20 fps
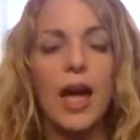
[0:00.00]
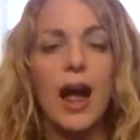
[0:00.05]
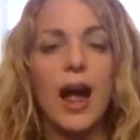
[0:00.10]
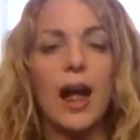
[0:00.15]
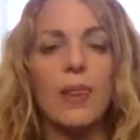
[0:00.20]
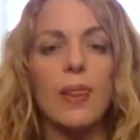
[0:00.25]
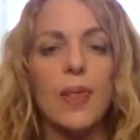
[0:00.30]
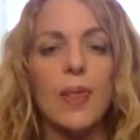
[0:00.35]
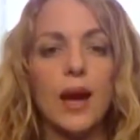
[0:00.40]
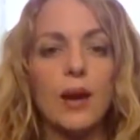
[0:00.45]

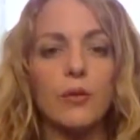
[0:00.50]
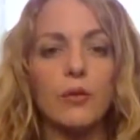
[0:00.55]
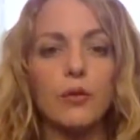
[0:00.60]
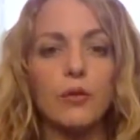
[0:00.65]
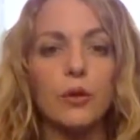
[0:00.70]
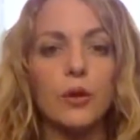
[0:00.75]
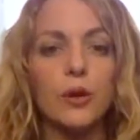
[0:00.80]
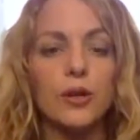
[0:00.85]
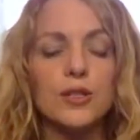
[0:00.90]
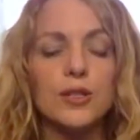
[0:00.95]
And that
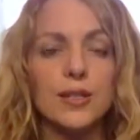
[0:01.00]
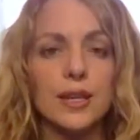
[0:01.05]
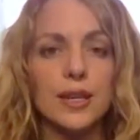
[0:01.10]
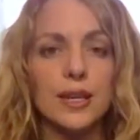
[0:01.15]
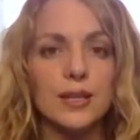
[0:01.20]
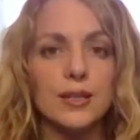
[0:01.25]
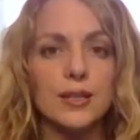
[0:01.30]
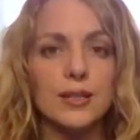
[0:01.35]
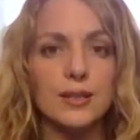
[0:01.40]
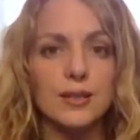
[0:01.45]
force
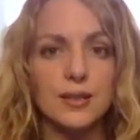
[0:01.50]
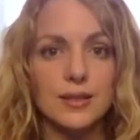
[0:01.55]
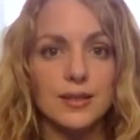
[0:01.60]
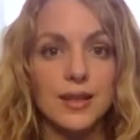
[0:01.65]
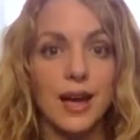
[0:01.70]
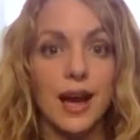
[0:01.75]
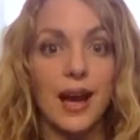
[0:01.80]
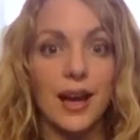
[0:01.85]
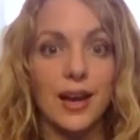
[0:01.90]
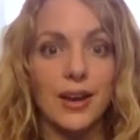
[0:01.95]
is
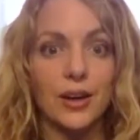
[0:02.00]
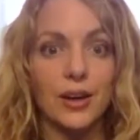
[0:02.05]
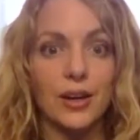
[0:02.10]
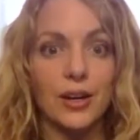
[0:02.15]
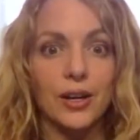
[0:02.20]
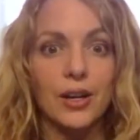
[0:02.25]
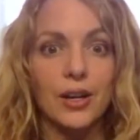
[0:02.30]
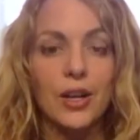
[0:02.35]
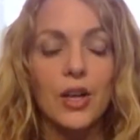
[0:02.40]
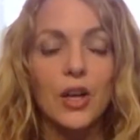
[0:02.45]
desire.
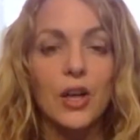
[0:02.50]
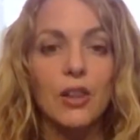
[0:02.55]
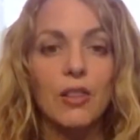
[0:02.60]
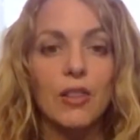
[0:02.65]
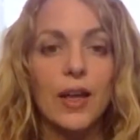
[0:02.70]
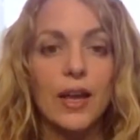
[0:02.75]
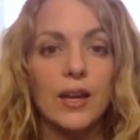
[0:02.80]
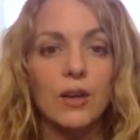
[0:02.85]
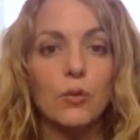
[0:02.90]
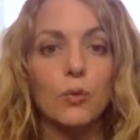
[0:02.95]

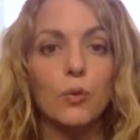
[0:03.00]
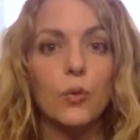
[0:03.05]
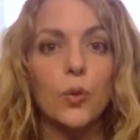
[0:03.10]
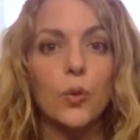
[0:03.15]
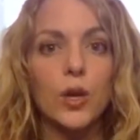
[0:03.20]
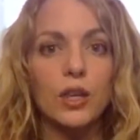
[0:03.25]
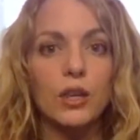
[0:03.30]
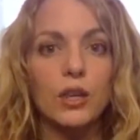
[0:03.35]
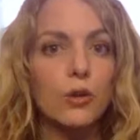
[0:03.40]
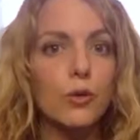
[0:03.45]
Like
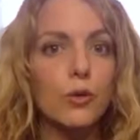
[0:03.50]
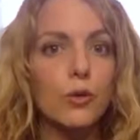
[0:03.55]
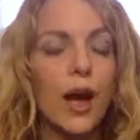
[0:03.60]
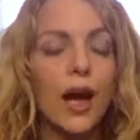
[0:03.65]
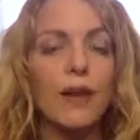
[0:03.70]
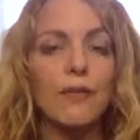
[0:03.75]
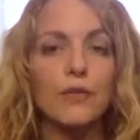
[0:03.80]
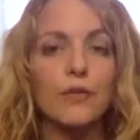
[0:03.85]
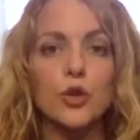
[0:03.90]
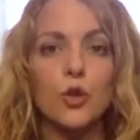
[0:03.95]
you
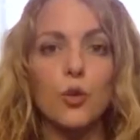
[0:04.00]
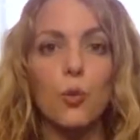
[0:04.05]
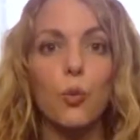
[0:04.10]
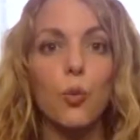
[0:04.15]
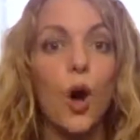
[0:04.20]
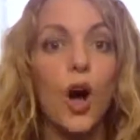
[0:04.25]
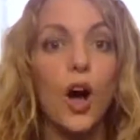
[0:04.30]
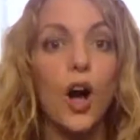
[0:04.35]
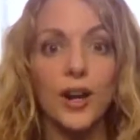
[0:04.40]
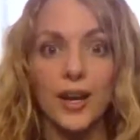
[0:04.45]
have to
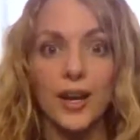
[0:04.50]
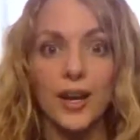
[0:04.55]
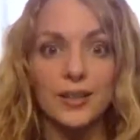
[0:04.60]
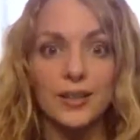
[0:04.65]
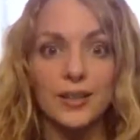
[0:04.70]
want it.